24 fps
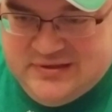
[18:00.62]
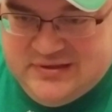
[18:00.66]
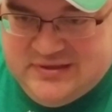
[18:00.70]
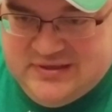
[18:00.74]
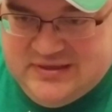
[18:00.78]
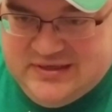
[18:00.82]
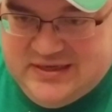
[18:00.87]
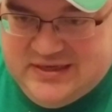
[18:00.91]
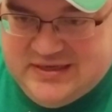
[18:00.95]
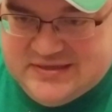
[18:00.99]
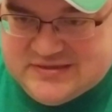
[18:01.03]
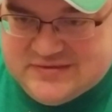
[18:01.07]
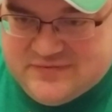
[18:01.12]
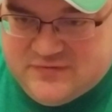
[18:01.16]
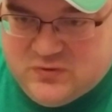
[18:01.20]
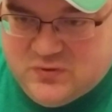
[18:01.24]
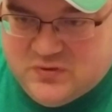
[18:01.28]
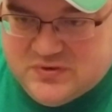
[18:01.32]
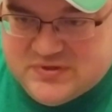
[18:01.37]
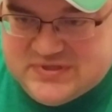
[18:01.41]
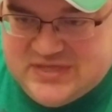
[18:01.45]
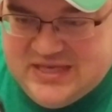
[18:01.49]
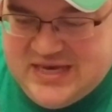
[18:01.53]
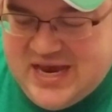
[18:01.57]
As, of
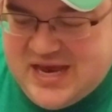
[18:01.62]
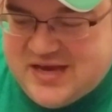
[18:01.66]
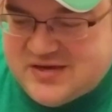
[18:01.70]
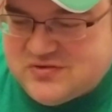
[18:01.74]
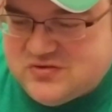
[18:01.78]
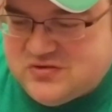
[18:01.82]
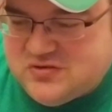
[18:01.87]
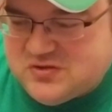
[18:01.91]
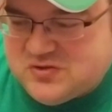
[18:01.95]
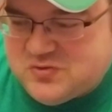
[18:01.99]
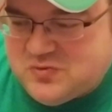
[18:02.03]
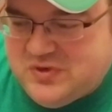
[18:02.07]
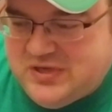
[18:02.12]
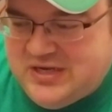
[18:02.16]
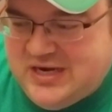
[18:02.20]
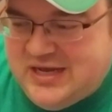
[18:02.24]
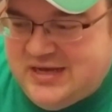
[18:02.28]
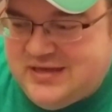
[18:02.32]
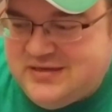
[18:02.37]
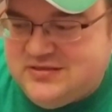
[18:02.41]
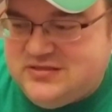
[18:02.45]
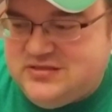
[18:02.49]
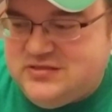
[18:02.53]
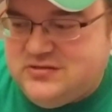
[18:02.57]
course, the Astros went
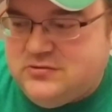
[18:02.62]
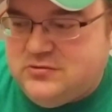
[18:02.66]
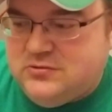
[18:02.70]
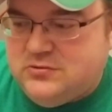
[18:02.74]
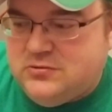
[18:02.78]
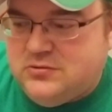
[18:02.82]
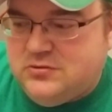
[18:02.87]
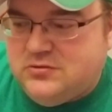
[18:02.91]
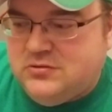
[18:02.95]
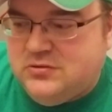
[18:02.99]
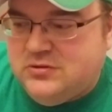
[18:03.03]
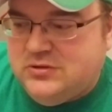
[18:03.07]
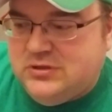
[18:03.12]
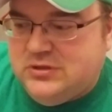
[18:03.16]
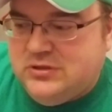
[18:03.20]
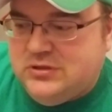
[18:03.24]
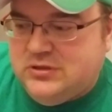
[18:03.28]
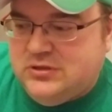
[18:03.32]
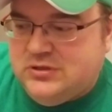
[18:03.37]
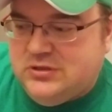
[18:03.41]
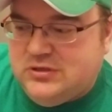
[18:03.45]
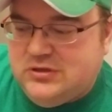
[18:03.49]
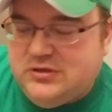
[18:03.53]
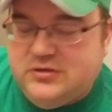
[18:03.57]
on to
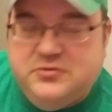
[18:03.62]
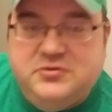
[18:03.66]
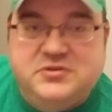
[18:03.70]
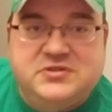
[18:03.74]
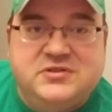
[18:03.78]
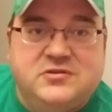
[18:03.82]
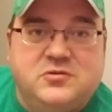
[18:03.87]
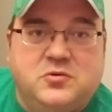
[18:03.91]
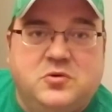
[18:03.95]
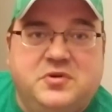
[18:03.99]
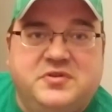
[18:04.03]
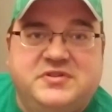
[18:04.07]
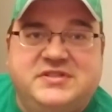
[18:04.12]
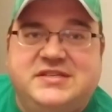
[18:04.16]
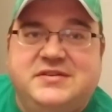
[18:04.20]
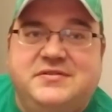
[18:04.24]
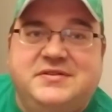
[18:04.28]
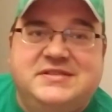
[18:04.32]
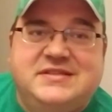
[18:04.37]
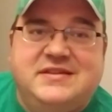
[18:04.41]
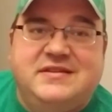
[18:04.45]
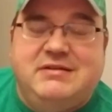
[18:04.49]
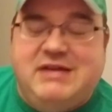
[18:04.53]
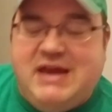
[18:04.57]
lose in the World
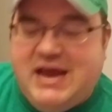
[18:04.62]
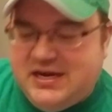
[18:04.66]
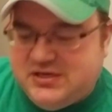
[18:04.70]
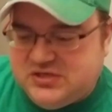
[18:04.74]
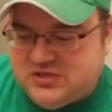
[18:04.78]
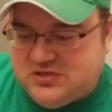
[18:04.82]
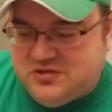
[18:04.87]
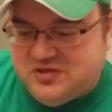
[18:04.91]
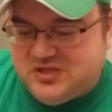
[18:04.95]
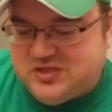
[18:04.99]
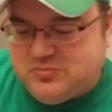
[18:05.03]
Series to the Nationals,